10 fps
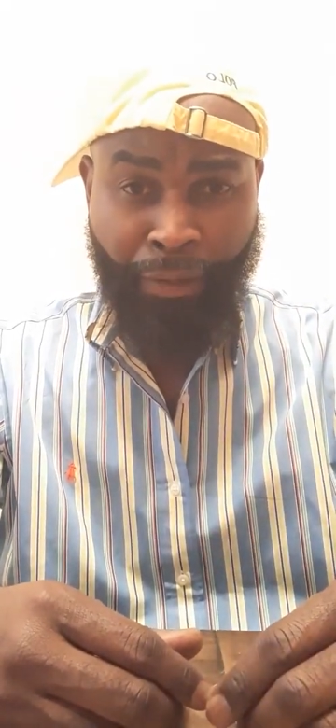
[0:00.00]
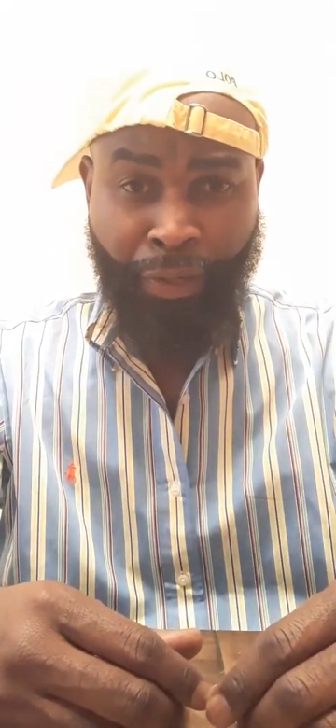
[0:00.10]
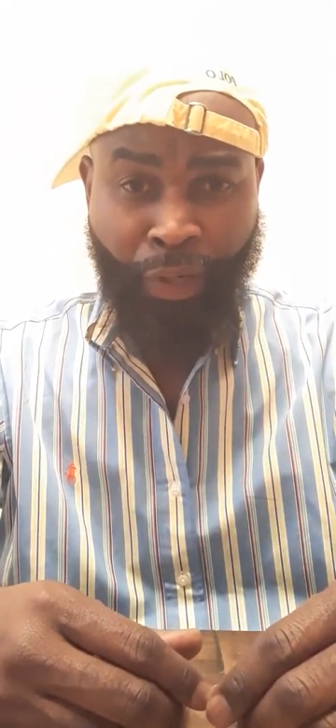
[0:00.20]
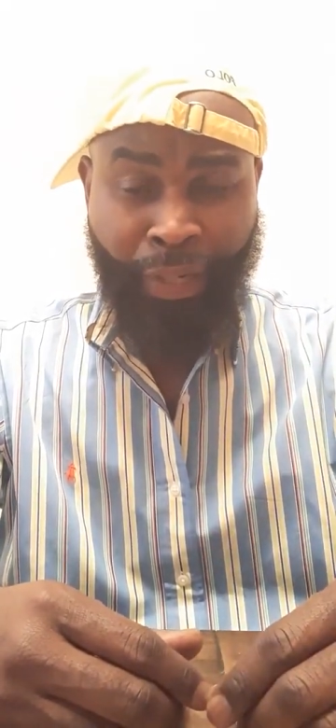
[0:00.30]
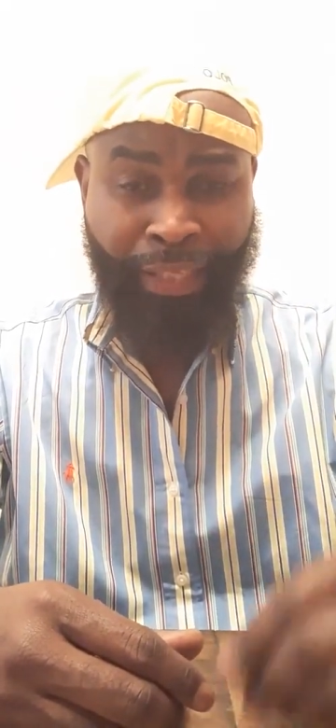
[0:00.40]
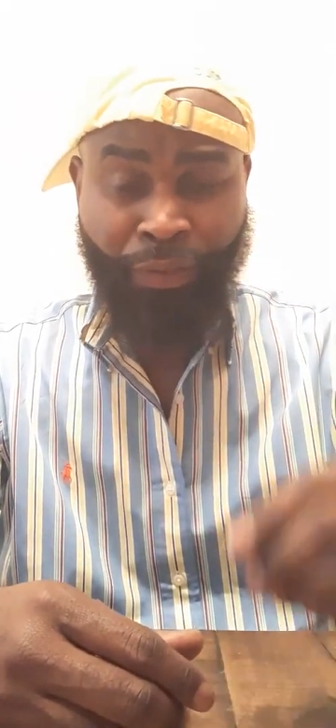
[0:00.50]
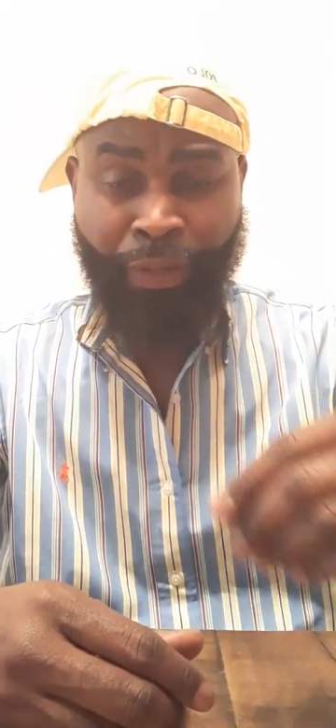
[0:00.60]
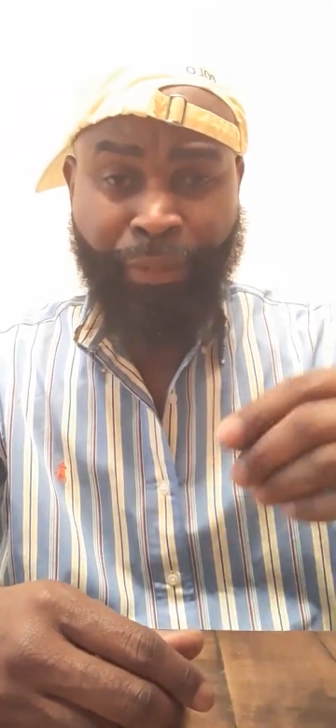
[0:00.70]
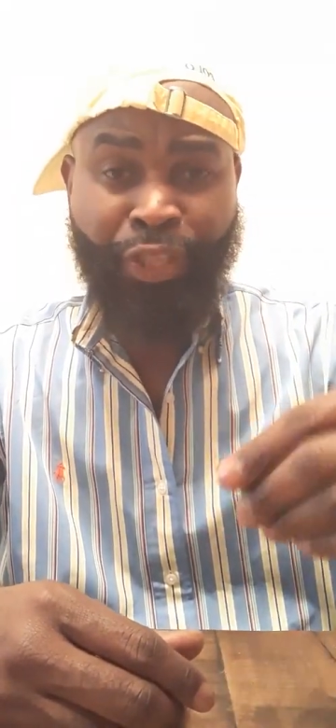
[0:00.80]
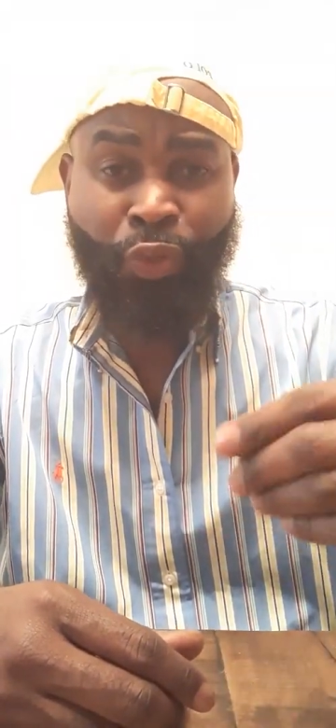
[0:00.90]
that's
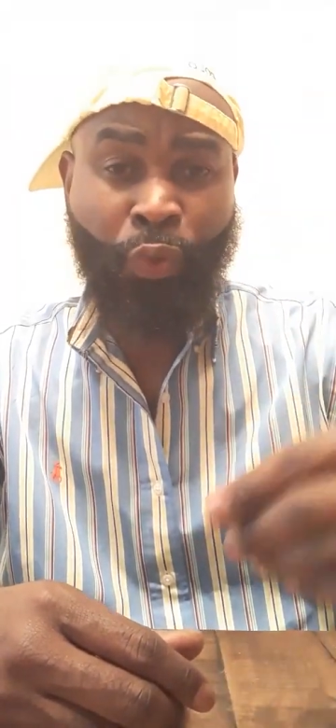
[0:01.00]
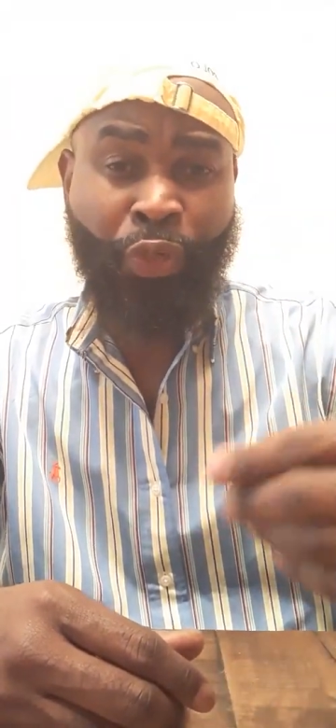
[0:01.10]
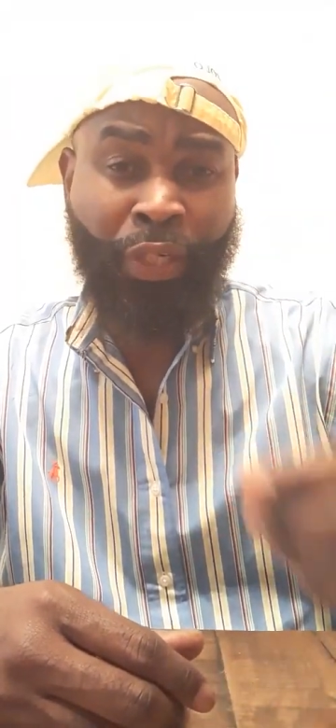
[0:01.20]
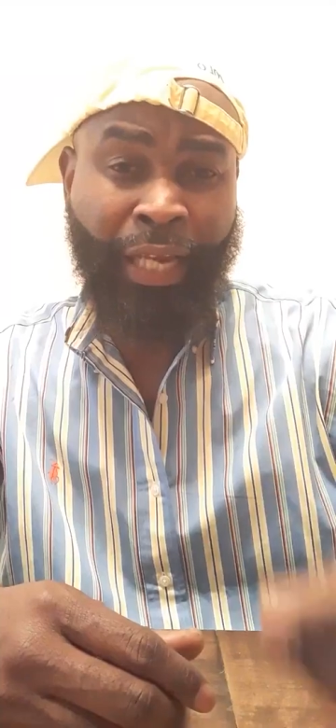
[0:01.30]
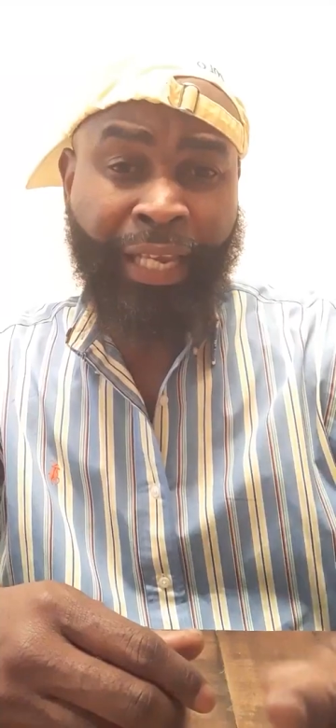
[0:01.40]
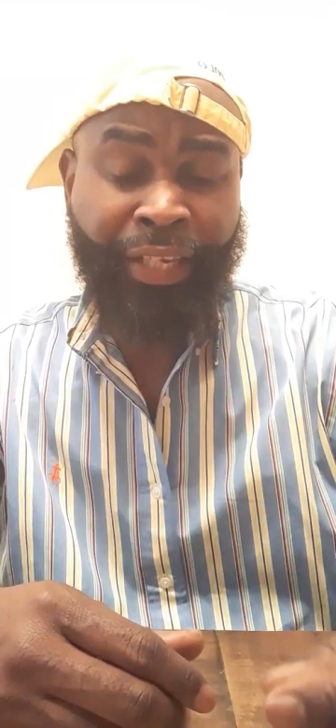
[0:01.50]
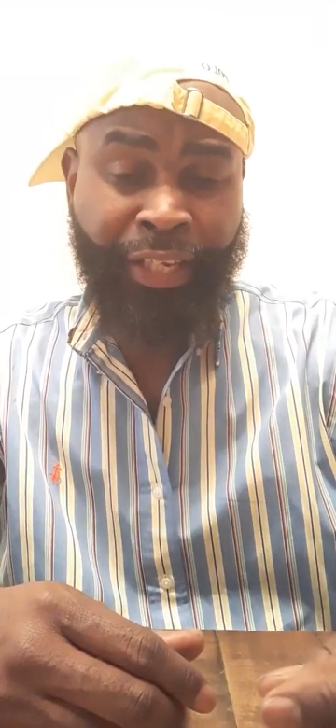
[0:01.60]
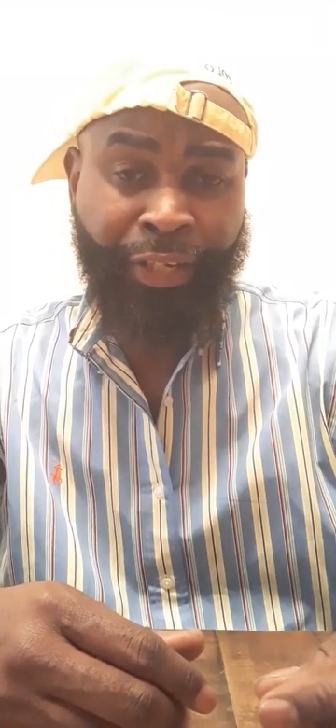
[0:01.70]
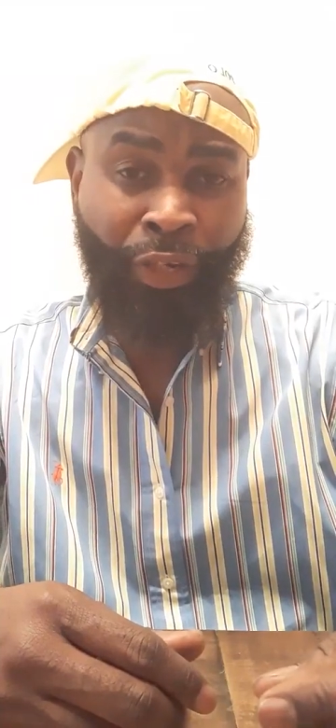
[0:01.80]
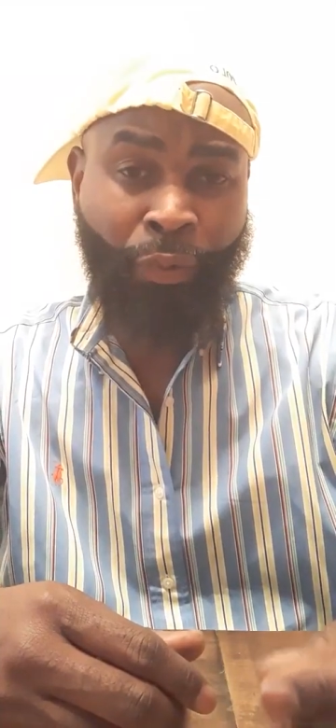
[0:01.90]
going to be to your
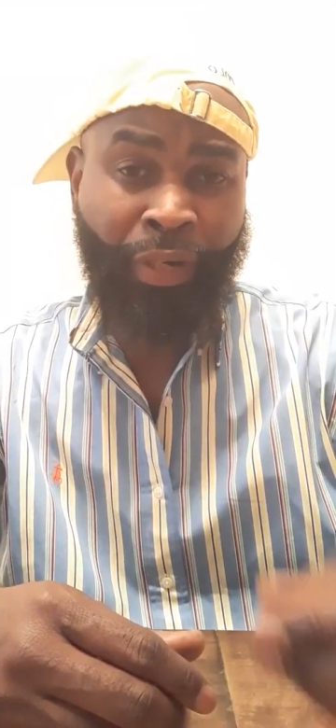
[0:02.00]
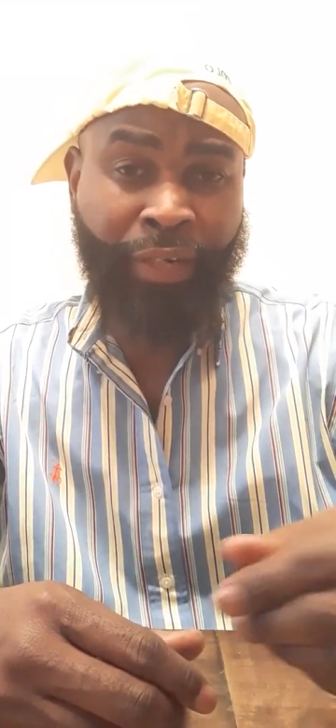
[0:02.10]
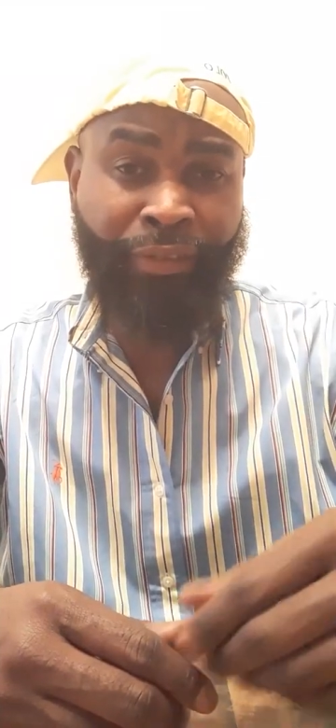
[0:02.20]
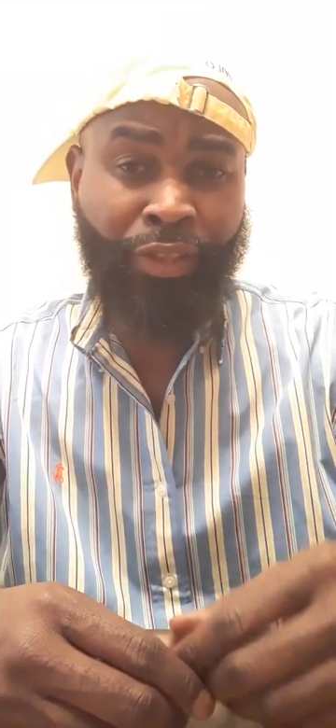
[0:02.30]
liking or whatever.